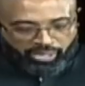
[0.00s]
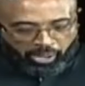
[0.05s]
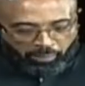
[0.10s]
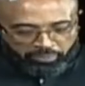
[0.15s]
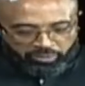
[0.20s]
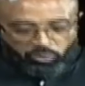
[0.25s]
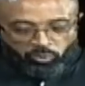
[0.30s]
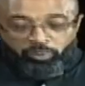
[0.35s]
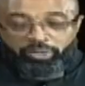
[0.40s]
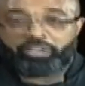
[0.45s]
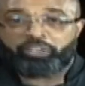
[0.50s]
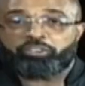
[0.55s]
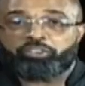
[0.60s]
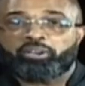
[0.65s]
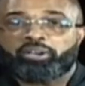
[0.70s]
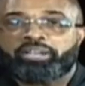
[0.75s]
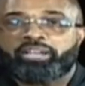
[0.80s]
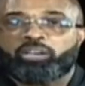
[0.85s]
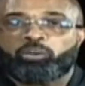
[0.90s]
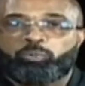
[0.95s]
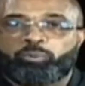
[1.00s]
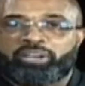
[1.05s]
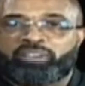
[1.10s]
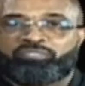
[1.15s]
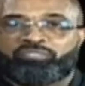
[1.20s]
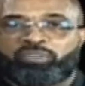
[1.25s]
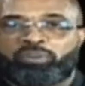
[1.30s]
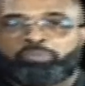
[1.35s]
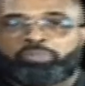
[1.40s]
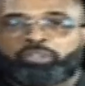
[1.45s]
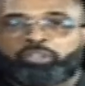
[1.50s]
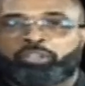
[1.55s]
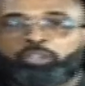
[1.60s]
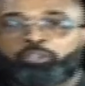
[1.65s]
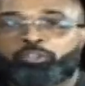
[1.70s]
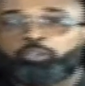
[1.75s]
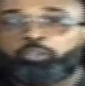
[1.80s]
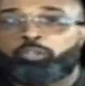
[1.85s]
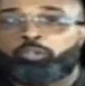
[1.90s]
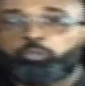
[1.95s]
I'm going to read in your hearing from the
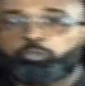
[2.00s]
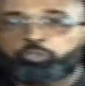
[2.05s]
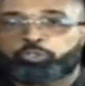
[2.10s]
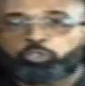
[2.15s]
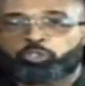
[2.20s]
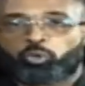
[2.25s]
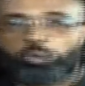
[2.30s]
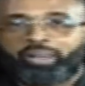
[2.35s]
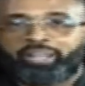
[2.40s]
Good News